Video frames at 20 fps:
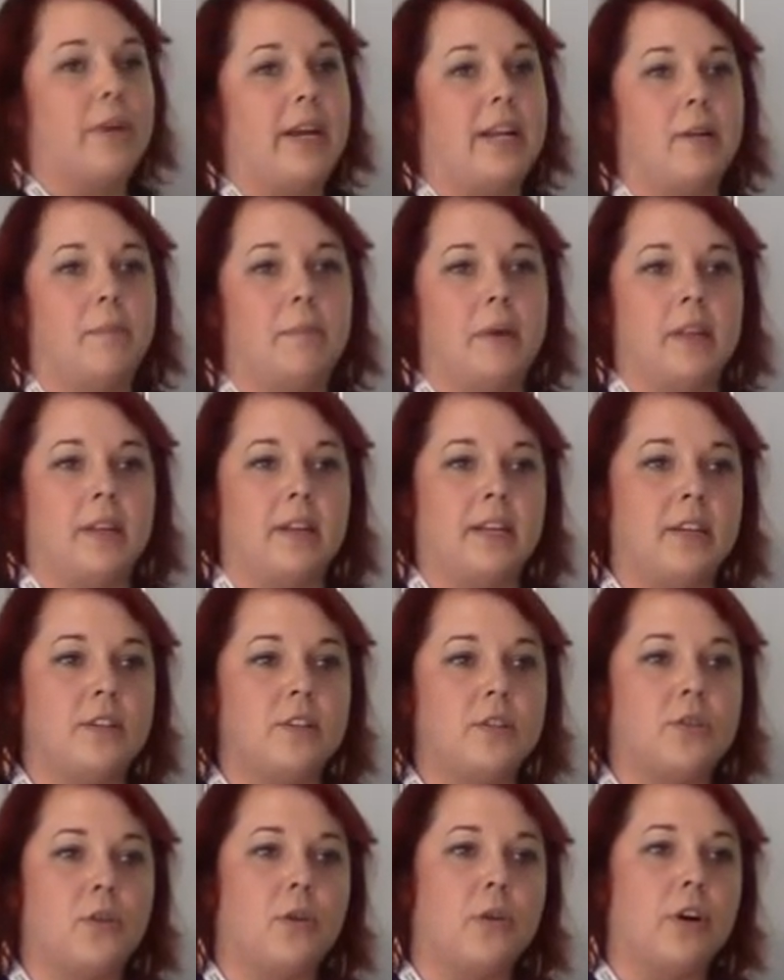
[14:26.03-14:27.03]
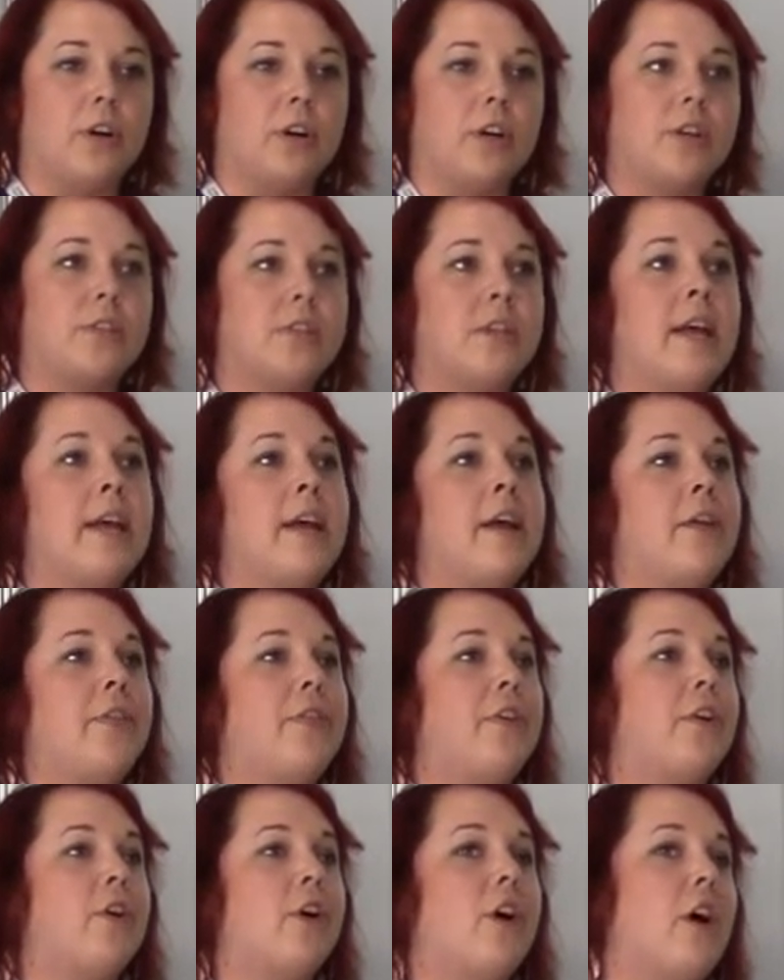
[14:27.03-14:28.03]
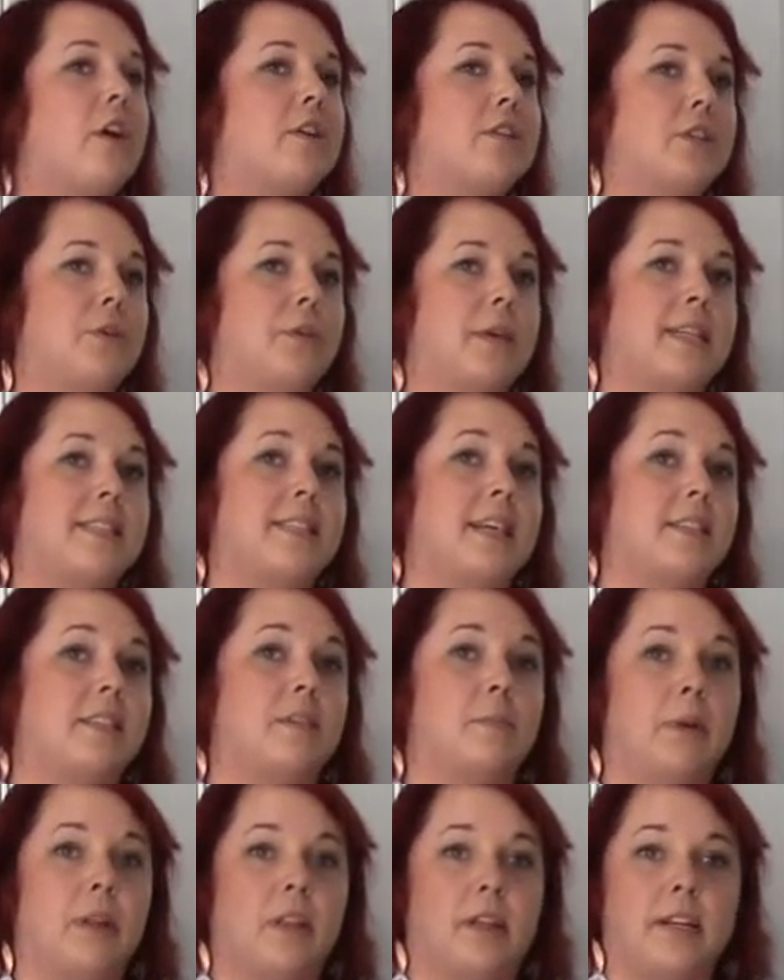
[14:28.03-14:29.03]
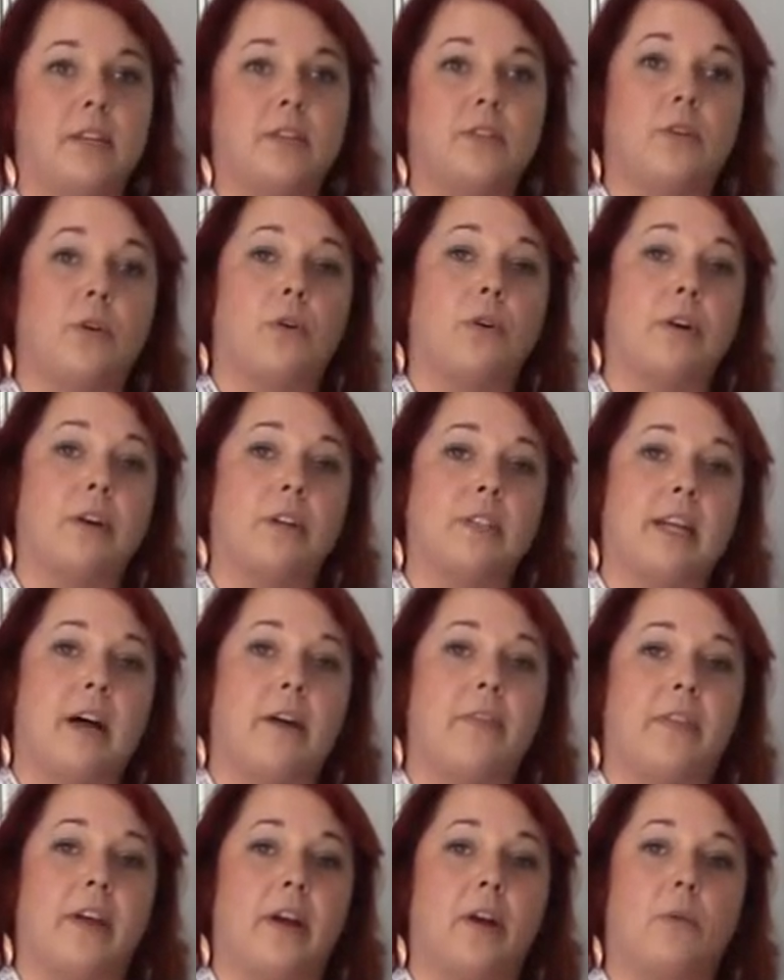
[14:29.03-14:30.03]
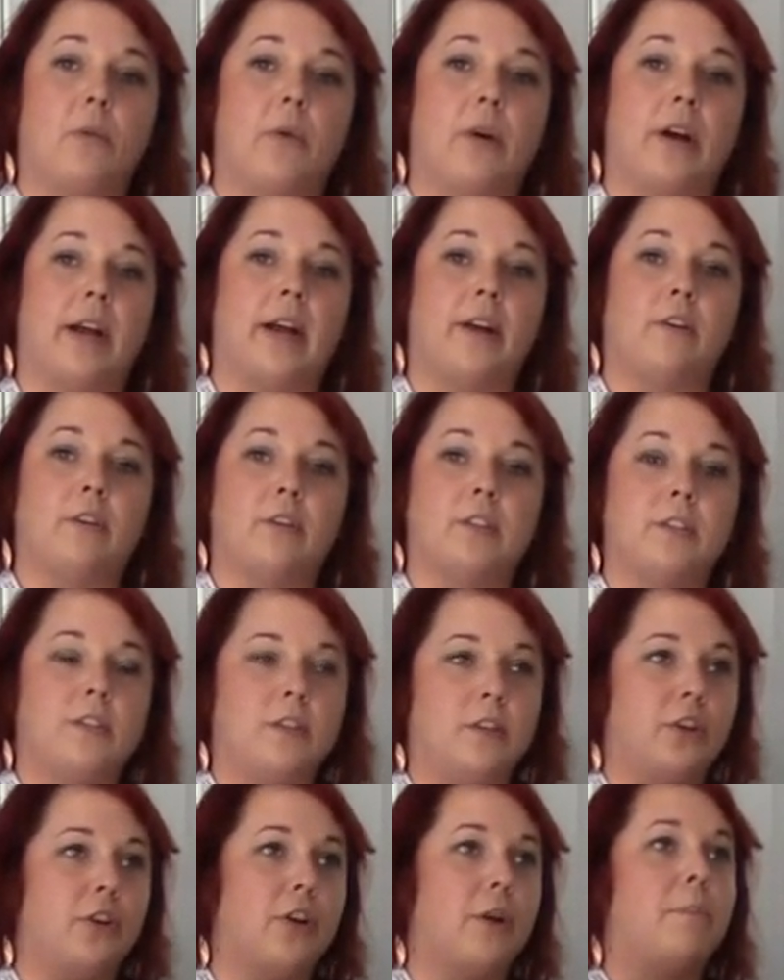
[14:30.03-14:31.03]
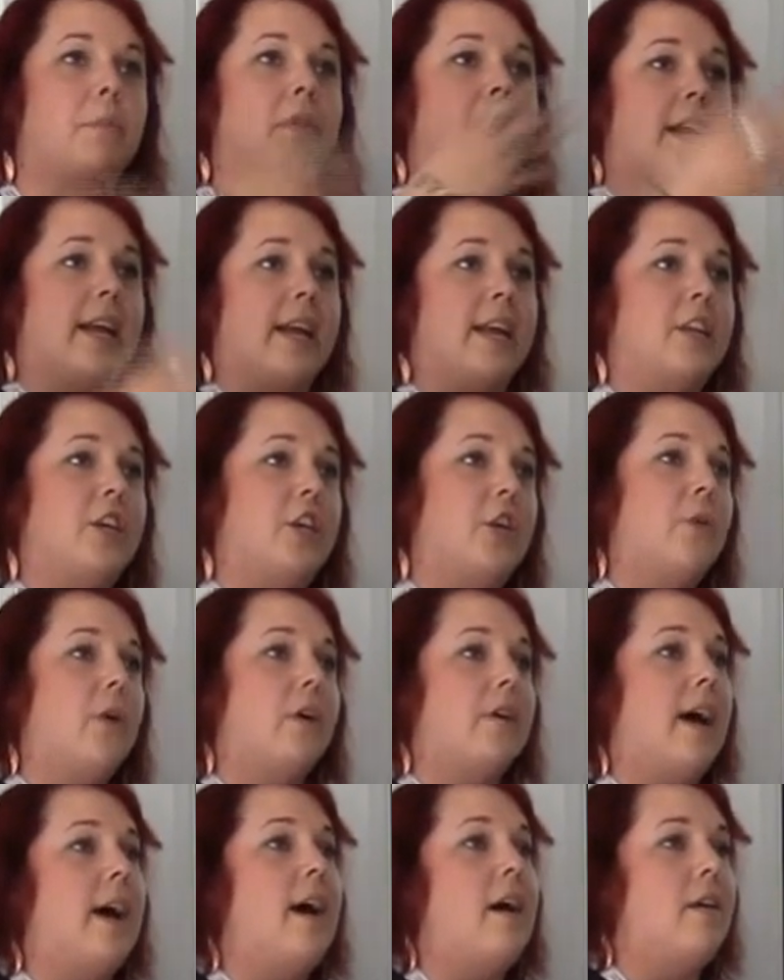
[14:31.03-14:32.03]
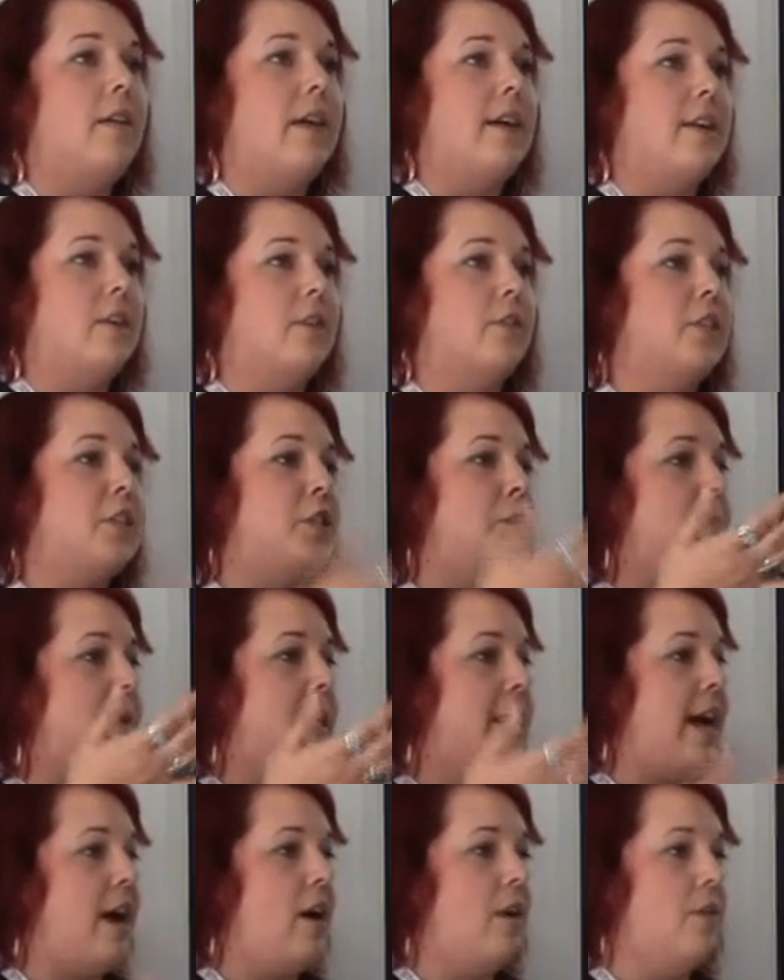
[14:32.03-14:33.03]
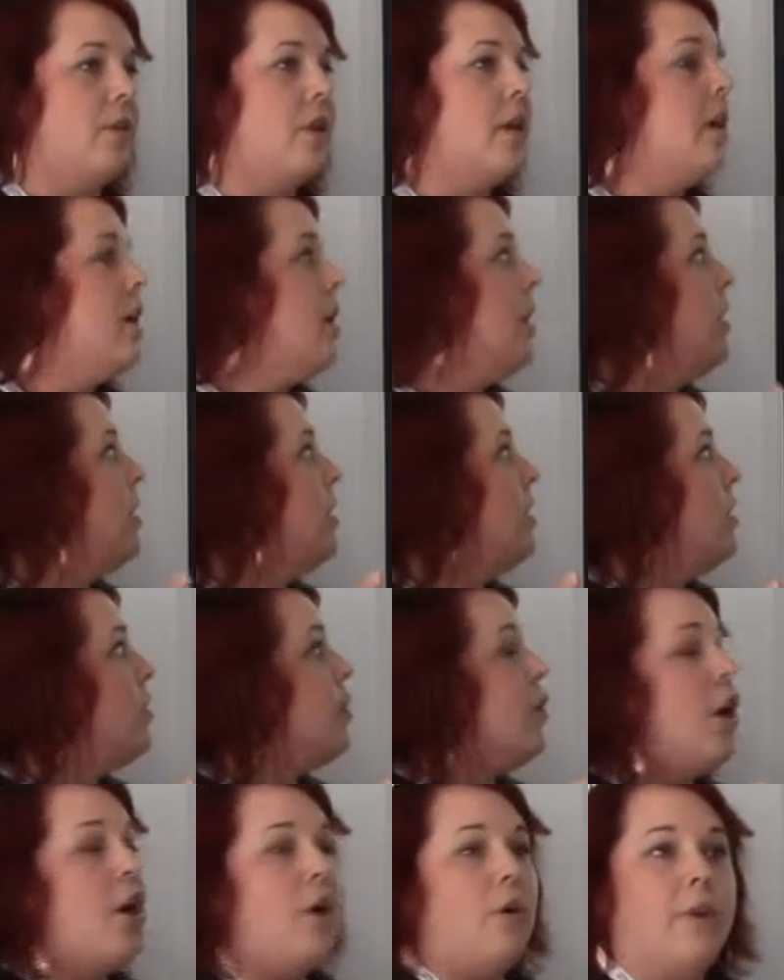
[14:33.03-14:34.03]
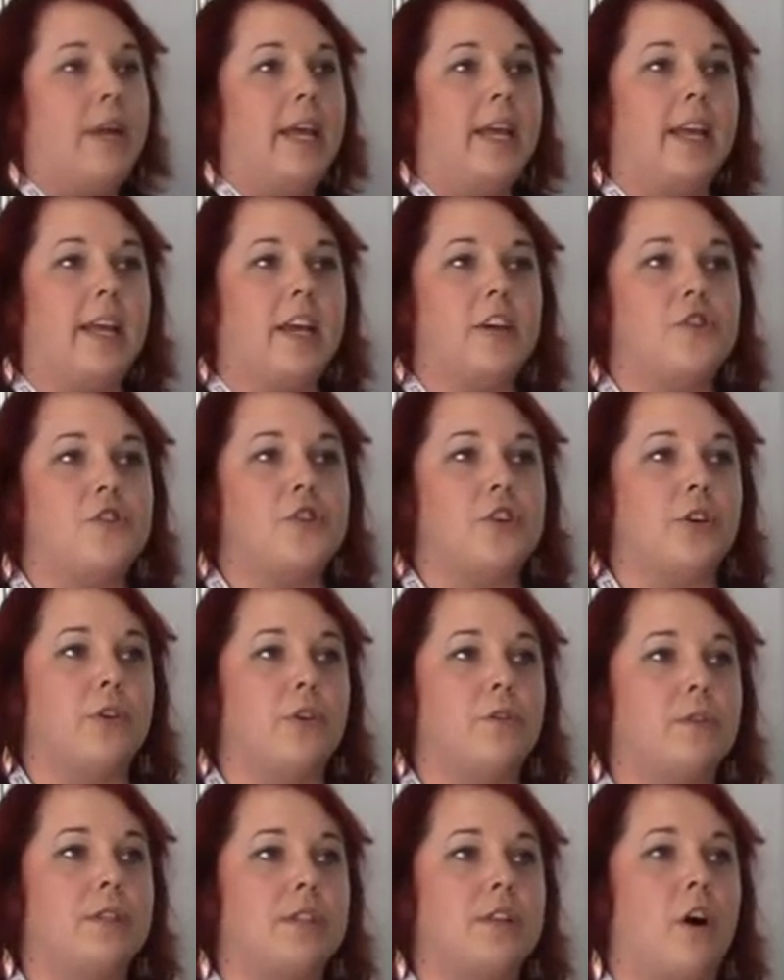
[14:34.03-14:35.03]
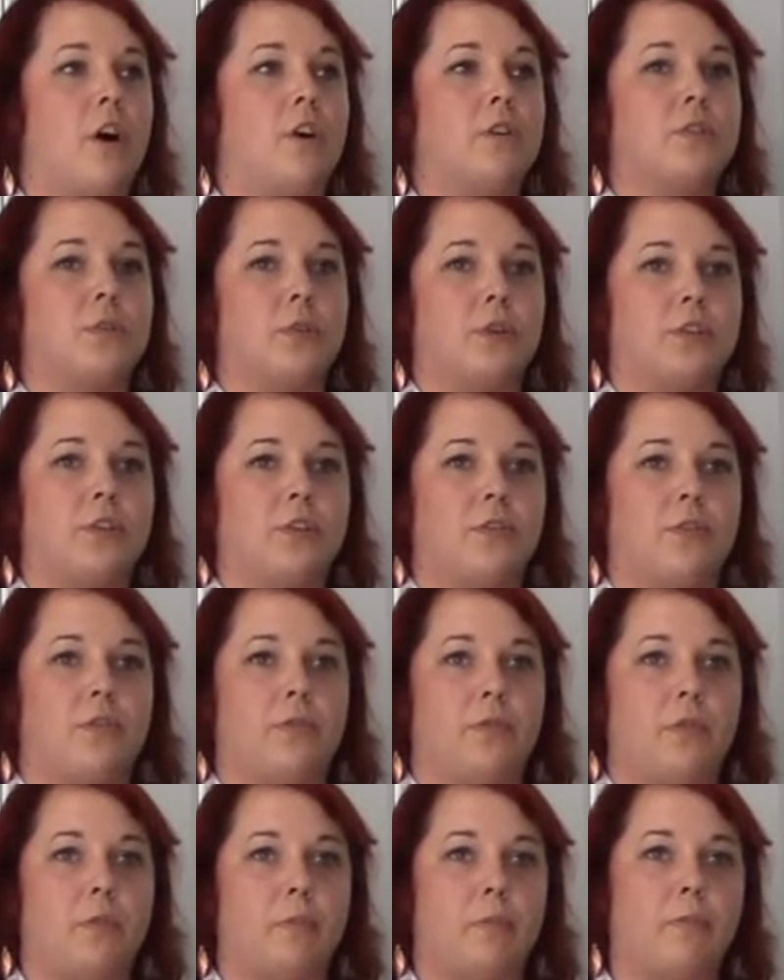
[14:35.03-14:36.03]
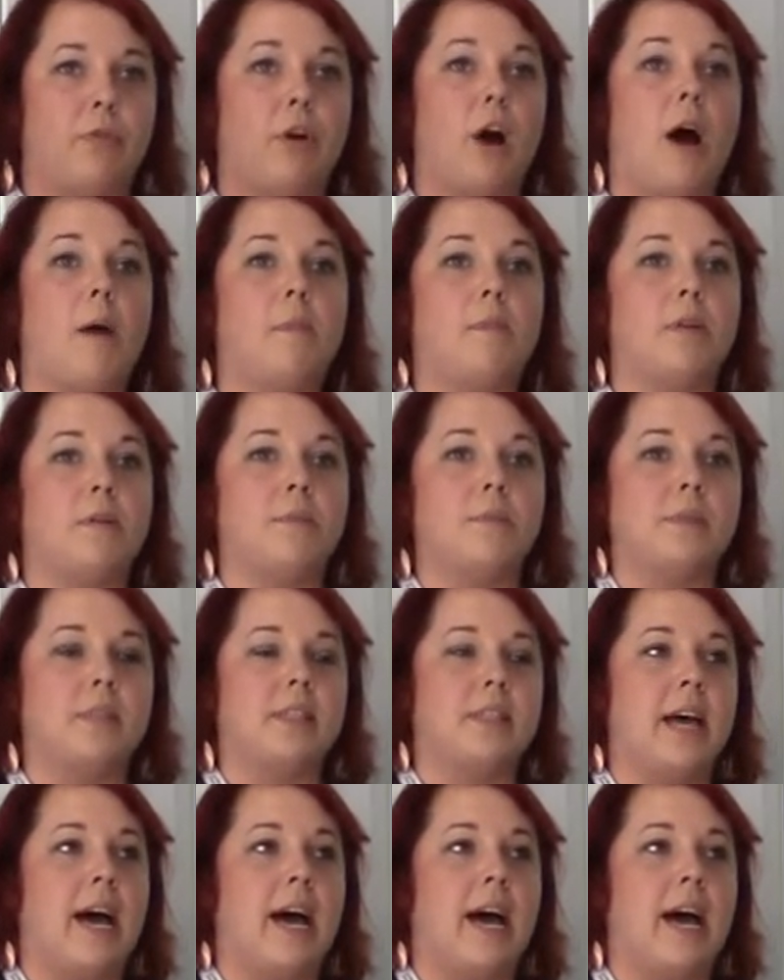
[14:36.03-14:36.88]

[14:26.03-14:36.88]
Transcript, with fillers: readability scores, there are also accessibility scores out there where it'll you could plug in a URL and it'll spit out coding issues and all sorts of problems